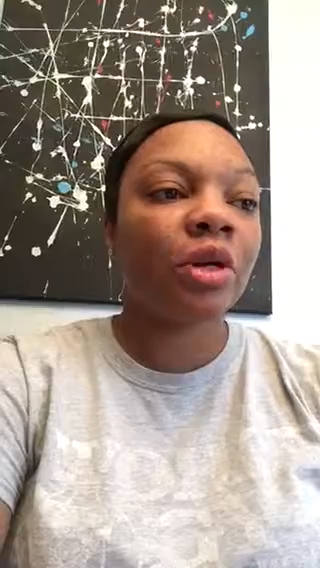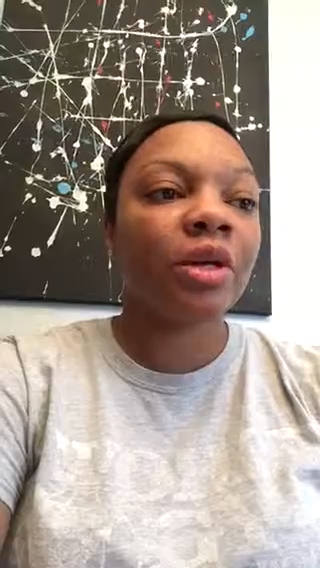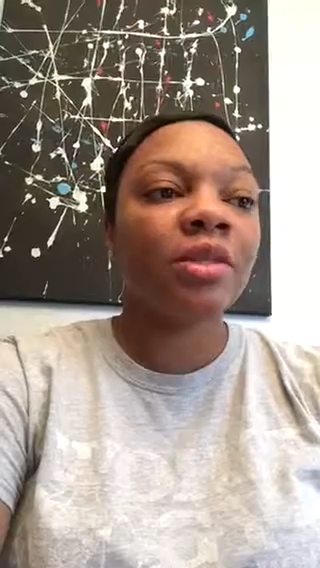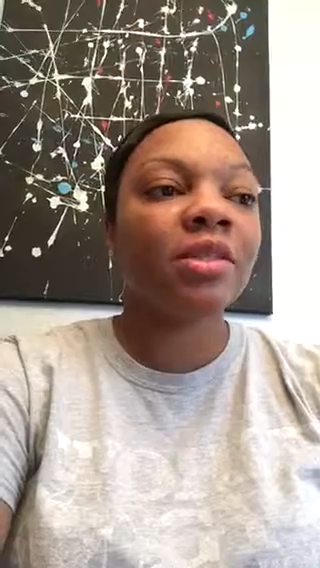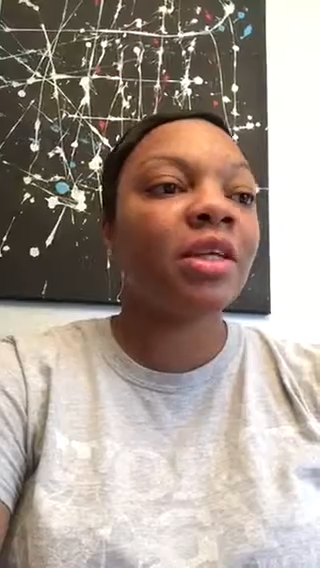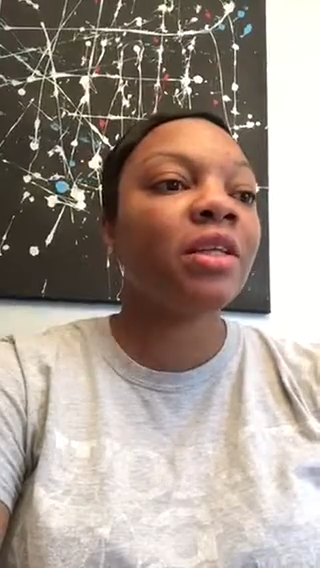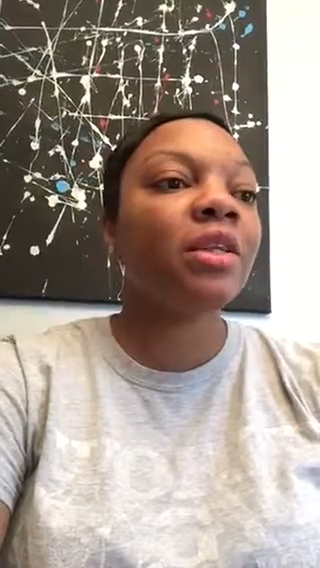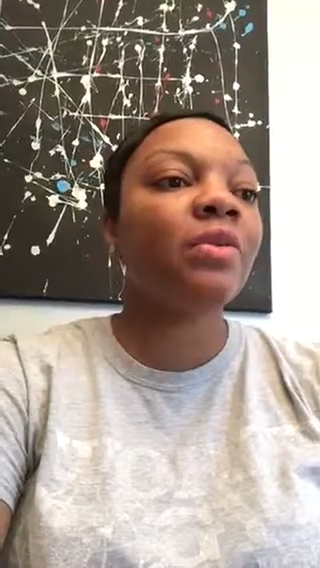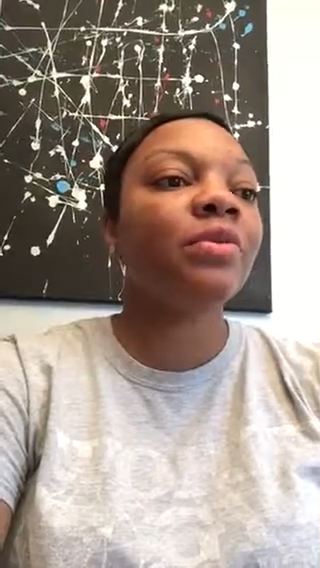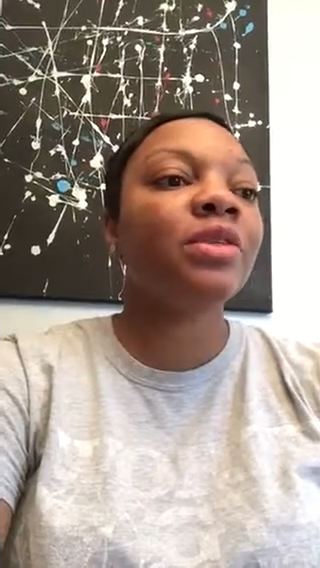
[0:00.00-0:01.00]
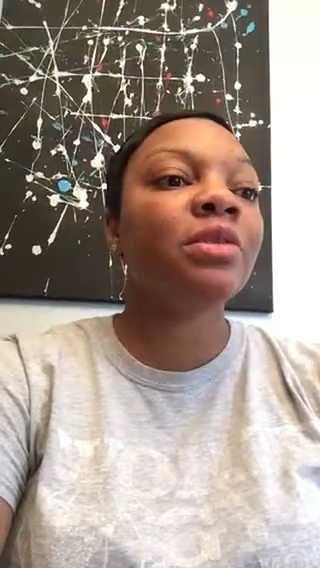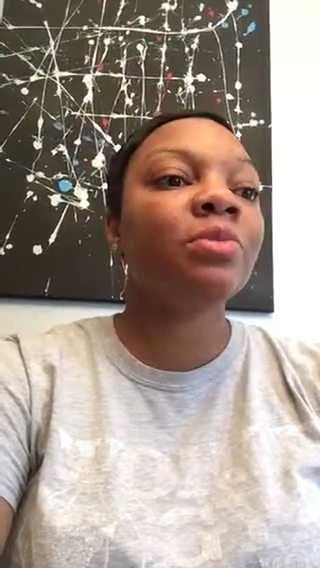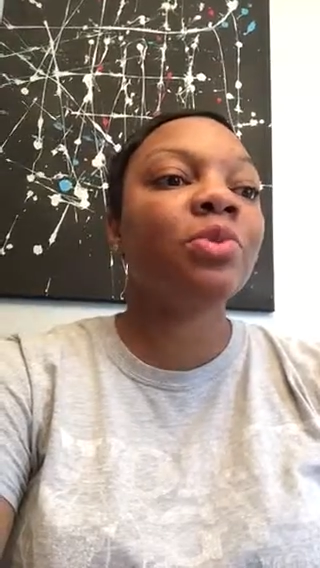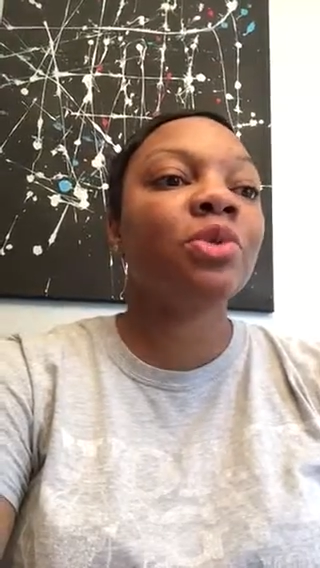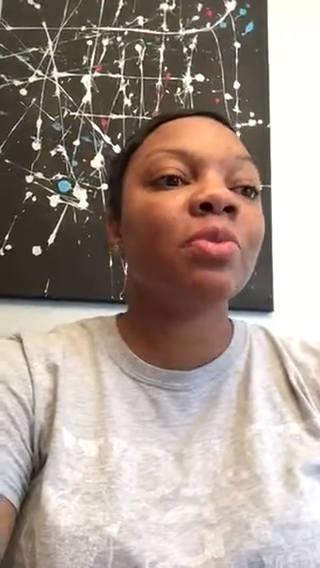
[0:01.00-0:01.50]
in a setting that
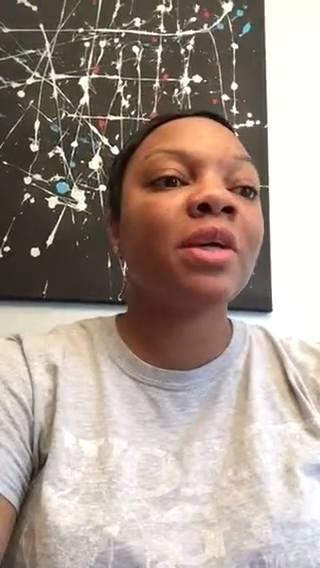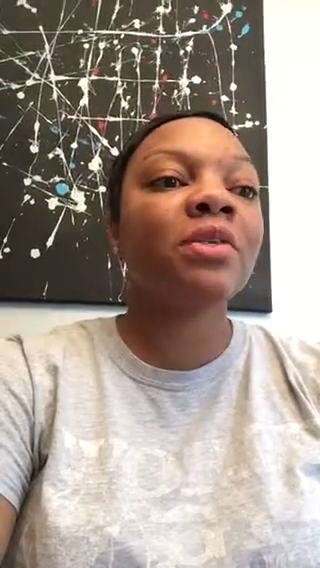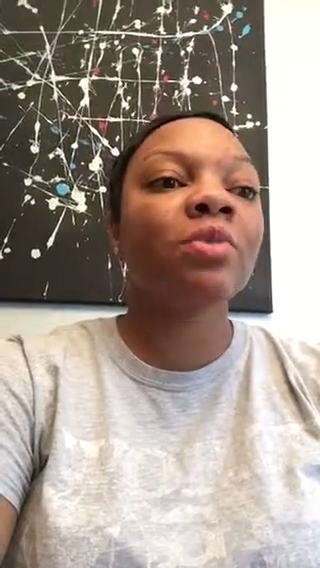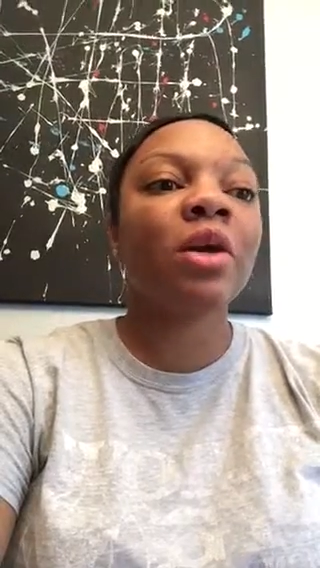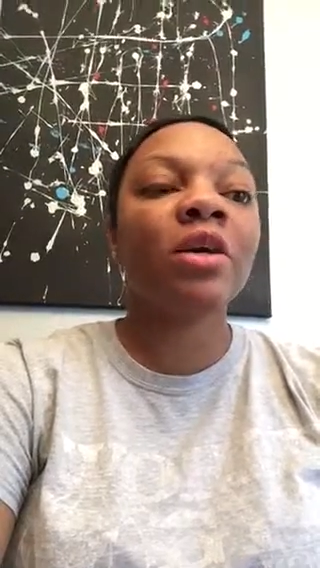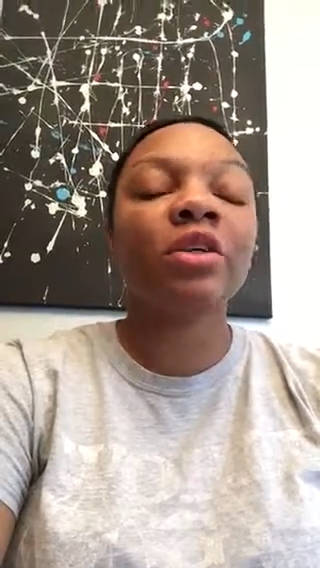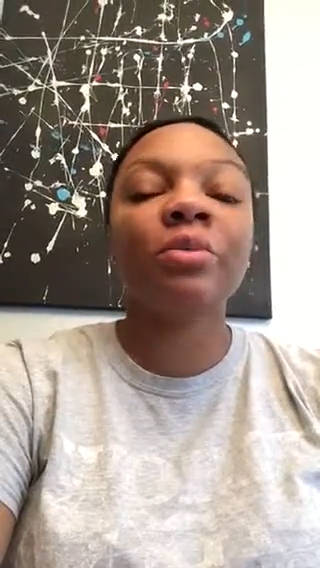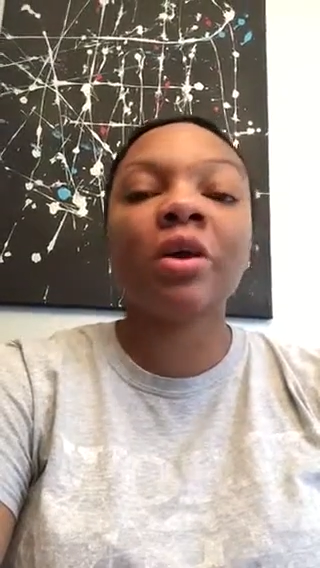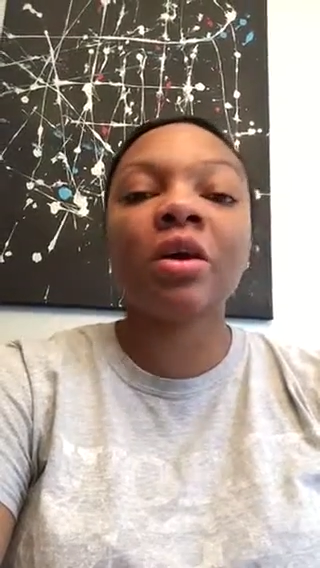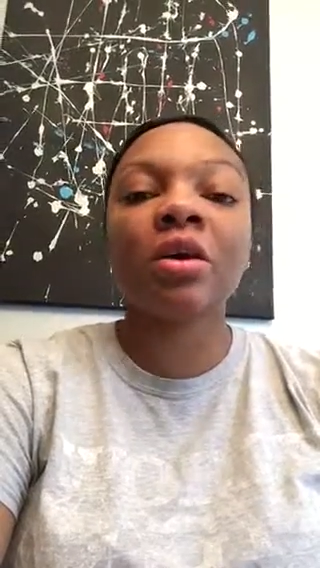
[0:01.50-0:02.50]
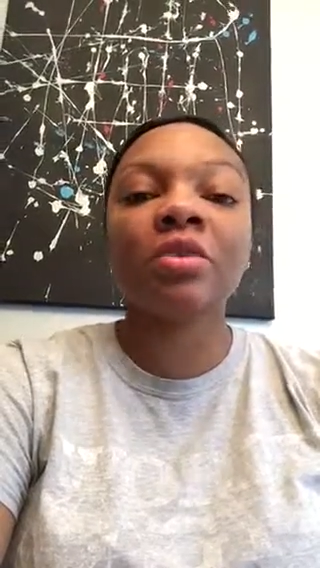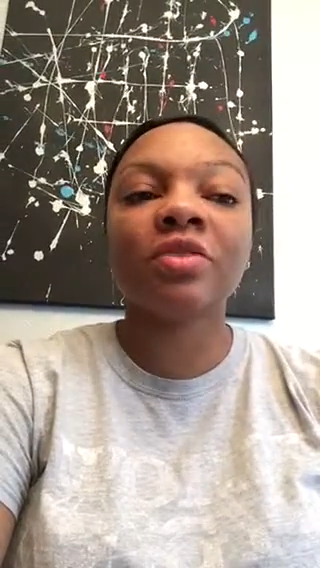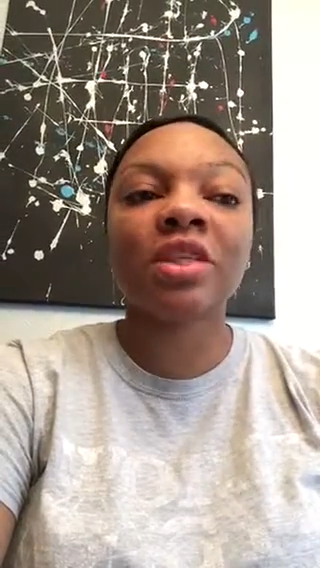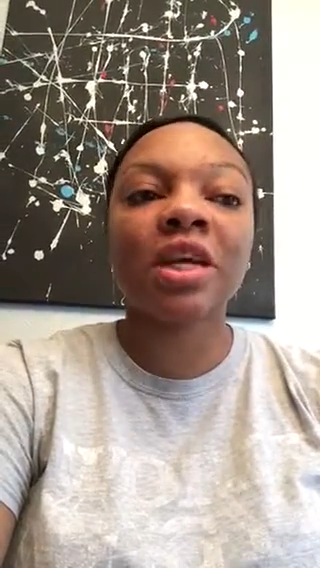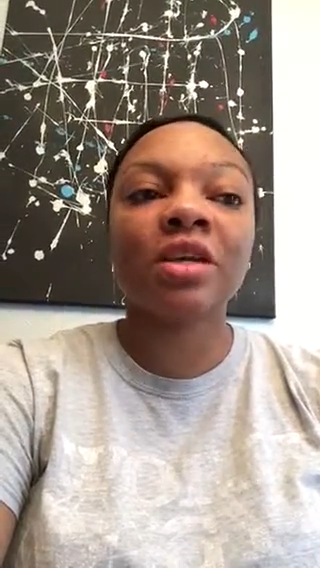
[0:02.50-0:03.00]
resembles space we occupy off
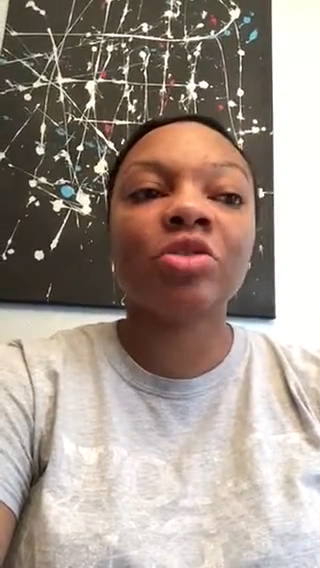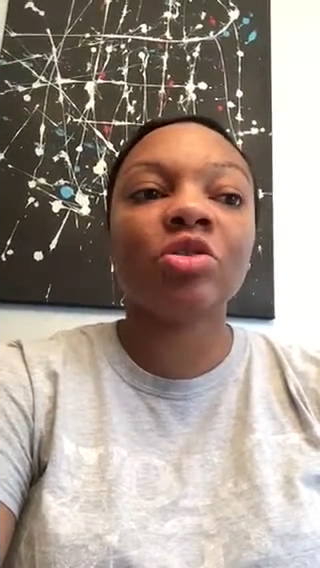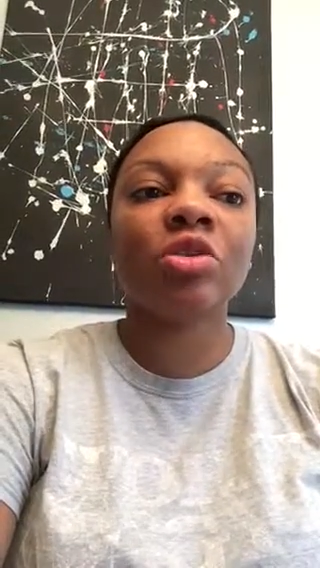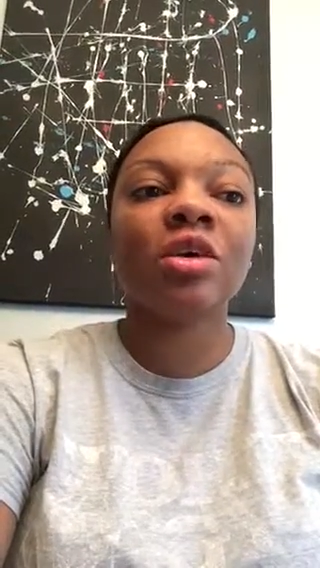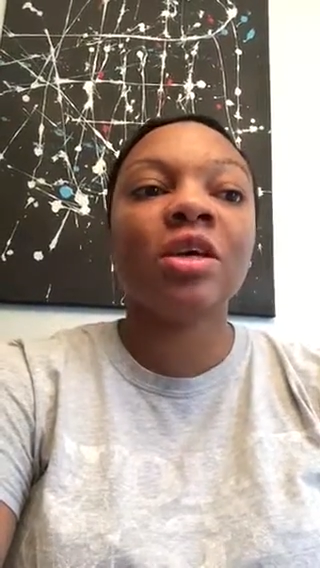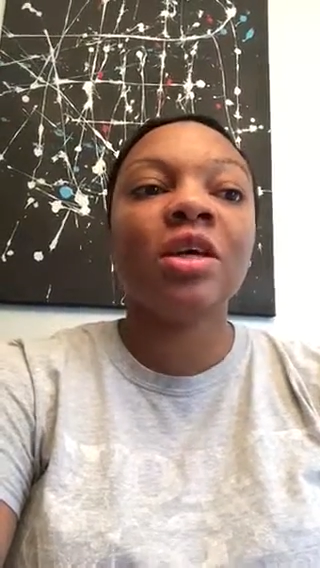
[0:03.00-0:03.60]
stage.